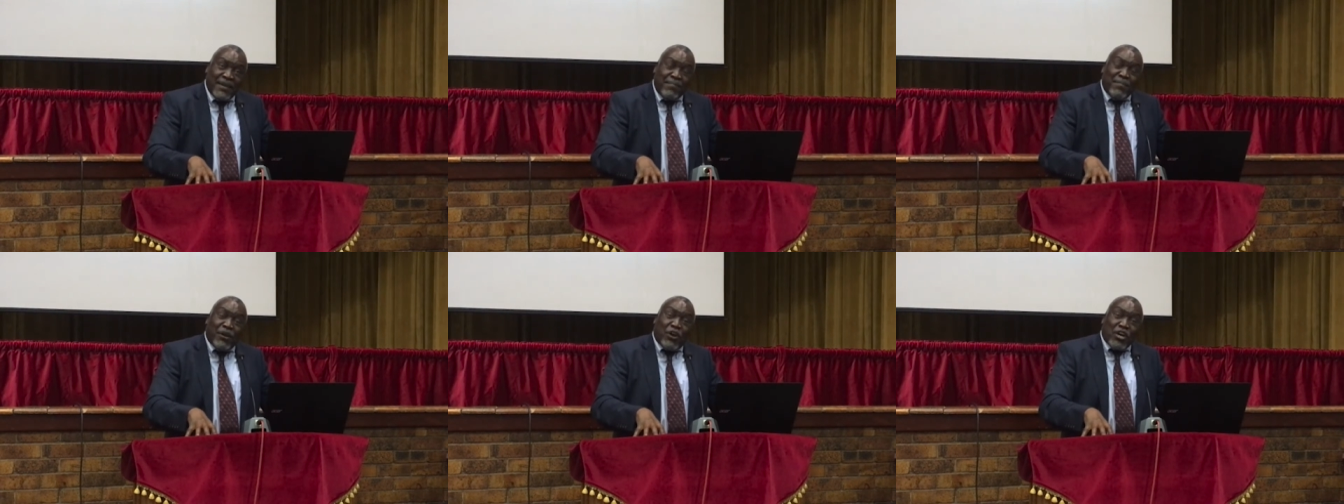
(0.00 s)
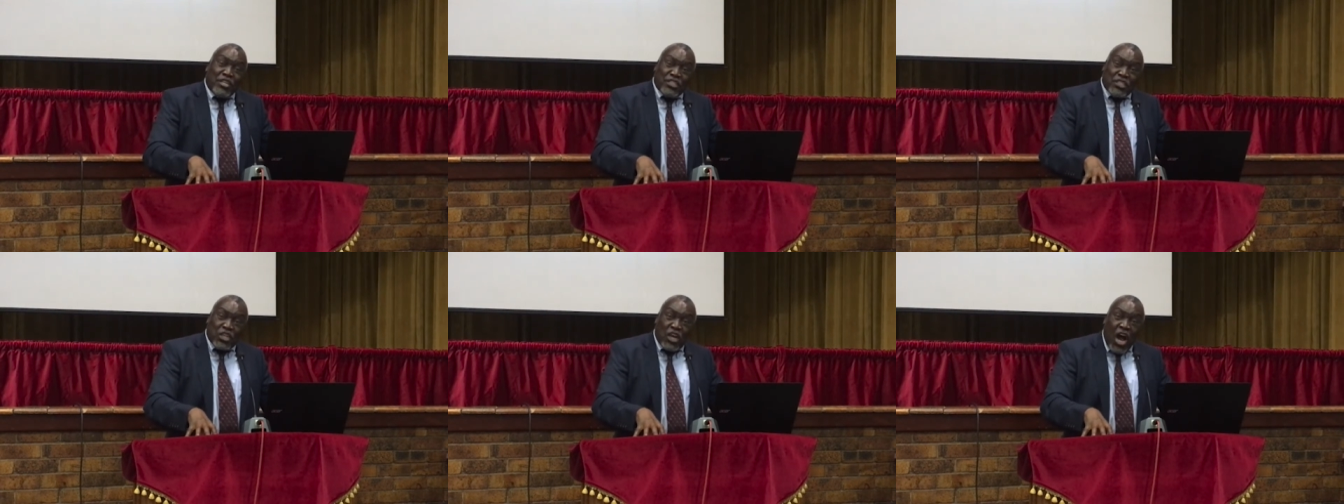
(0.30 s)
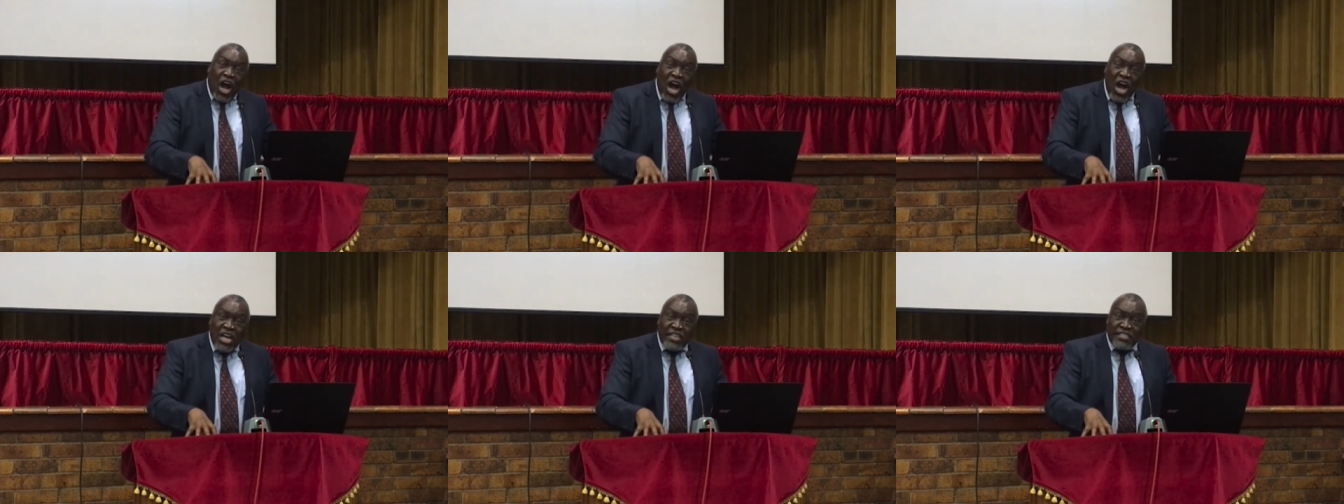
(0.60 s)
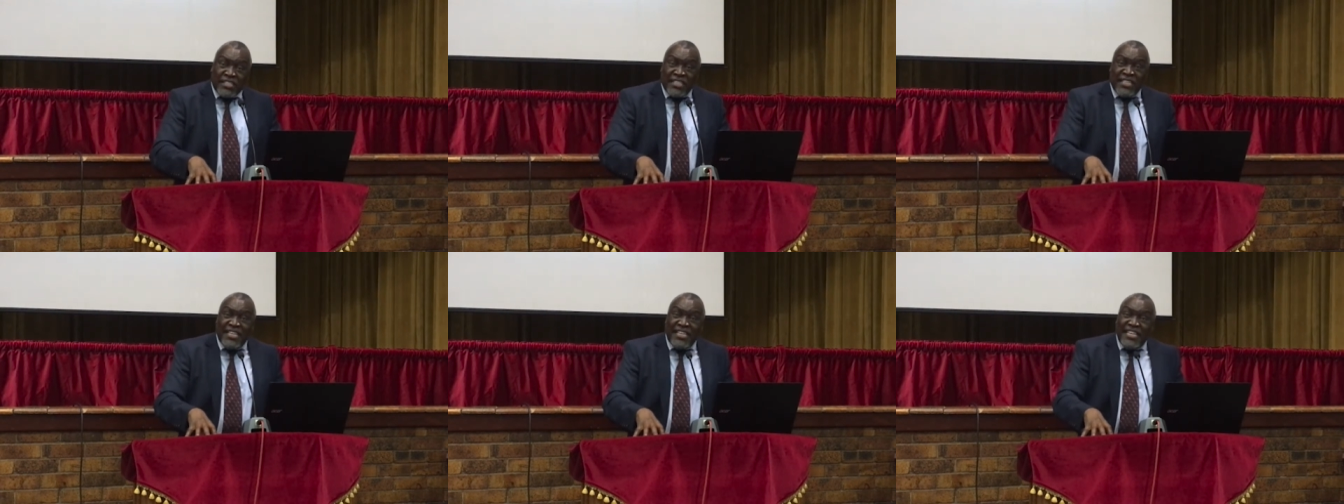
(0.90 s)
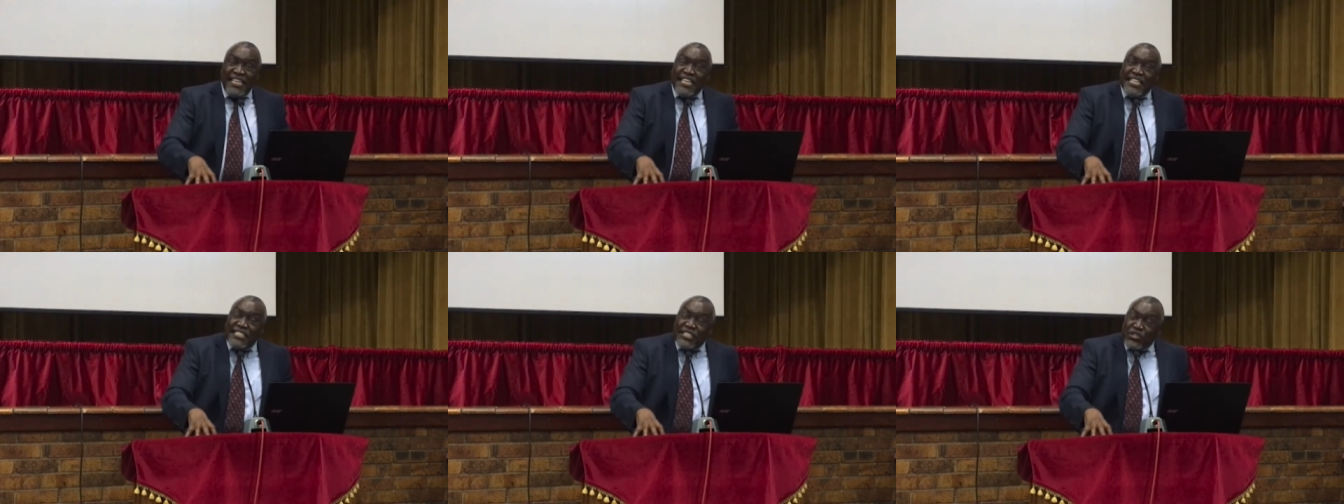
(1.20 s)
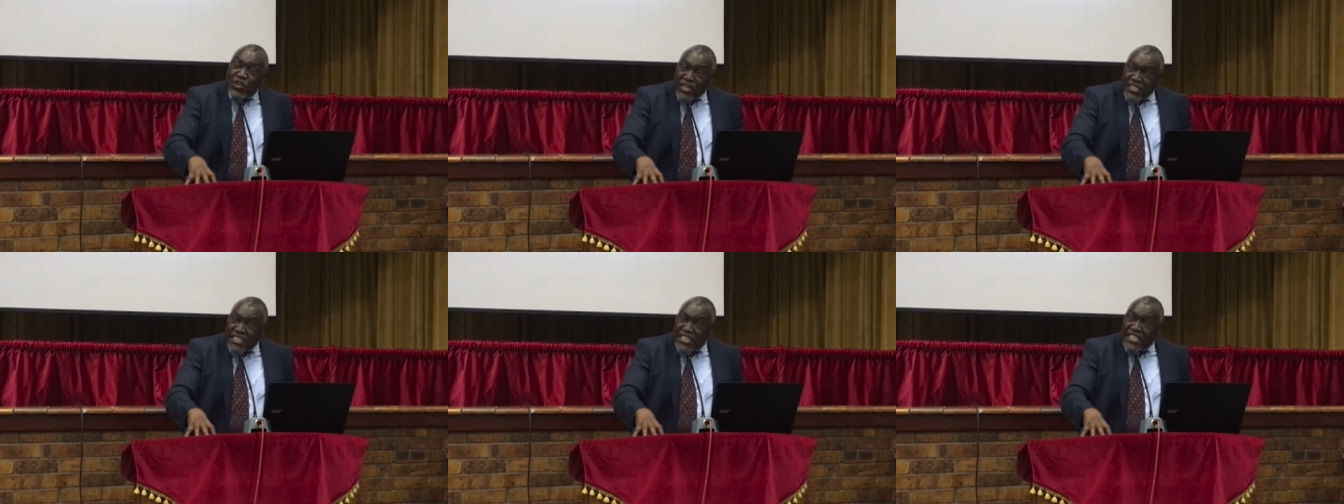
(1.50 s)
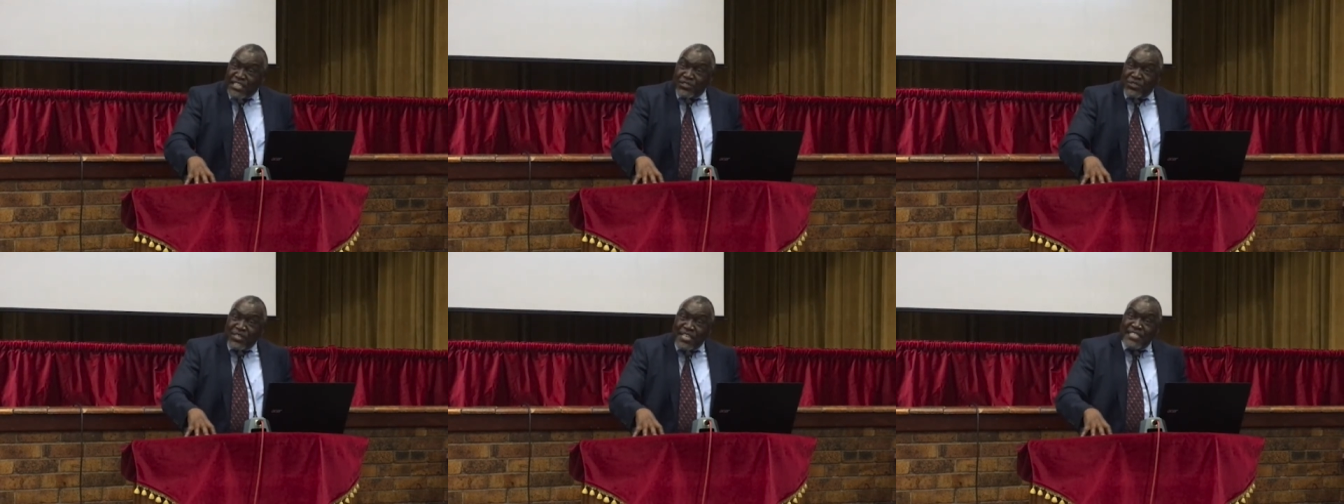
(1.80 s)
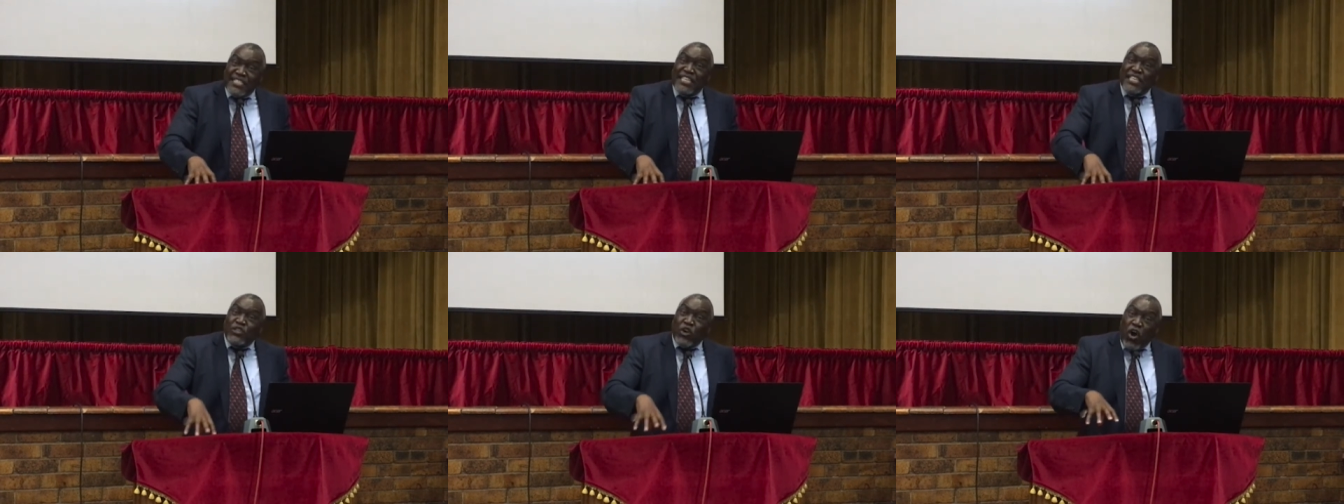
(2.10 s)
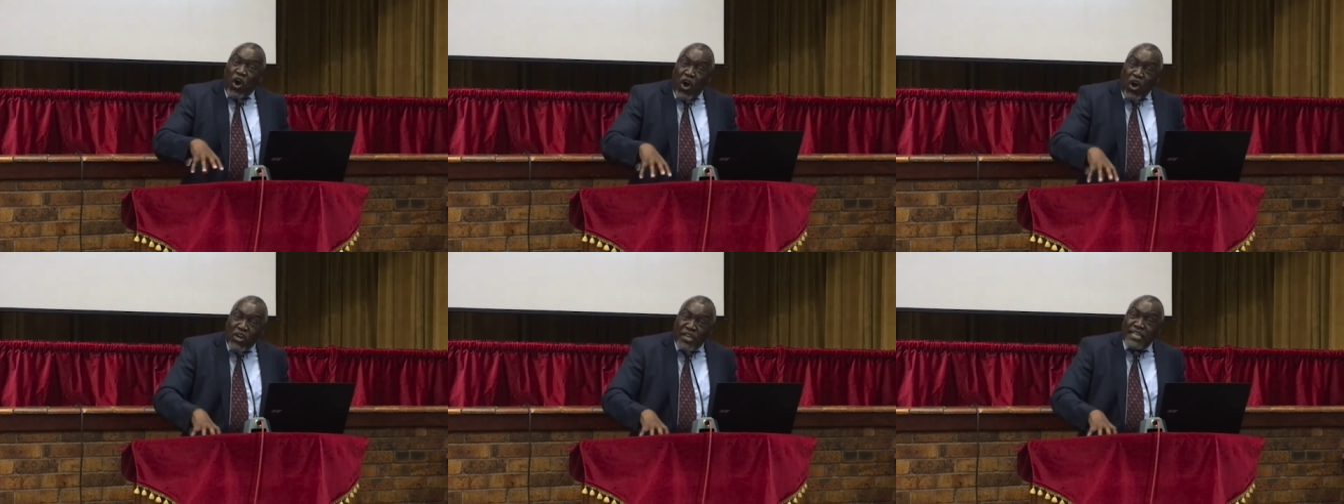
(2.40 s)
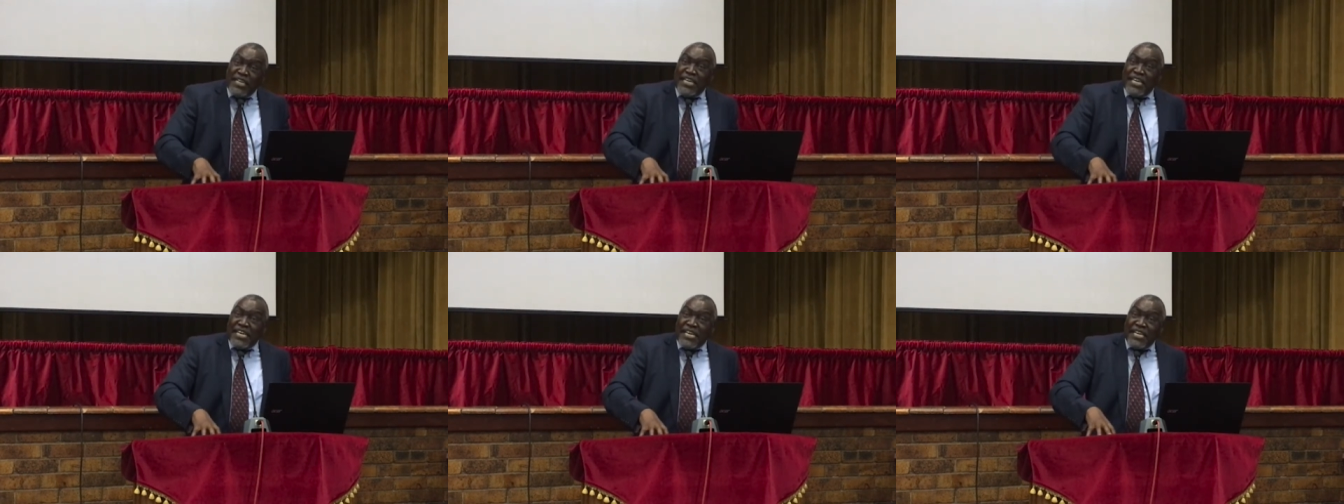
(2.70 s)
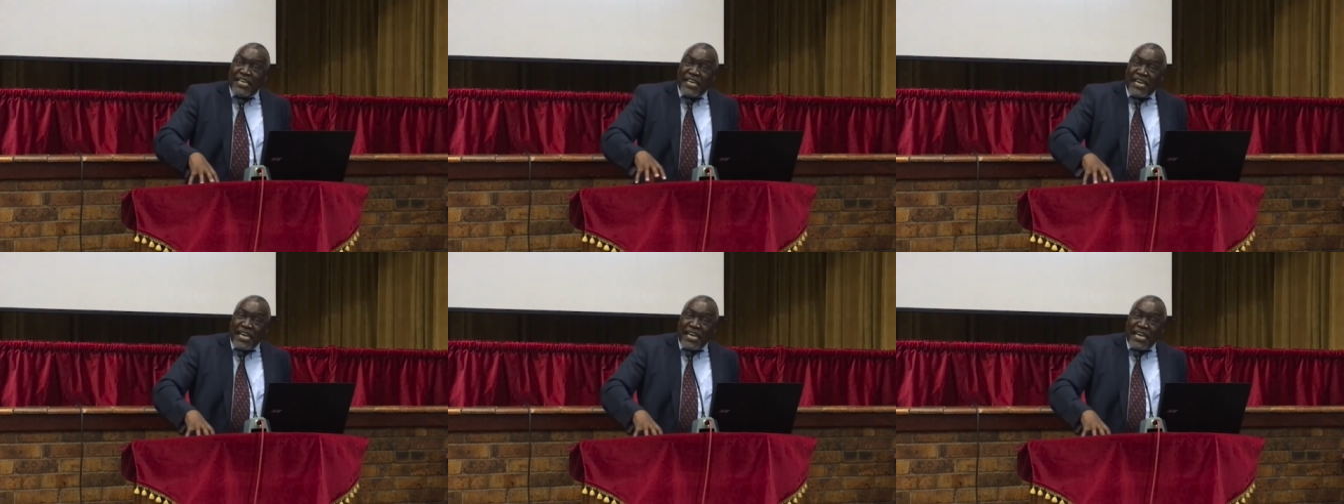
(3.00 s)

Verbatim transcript: Because God is not interested only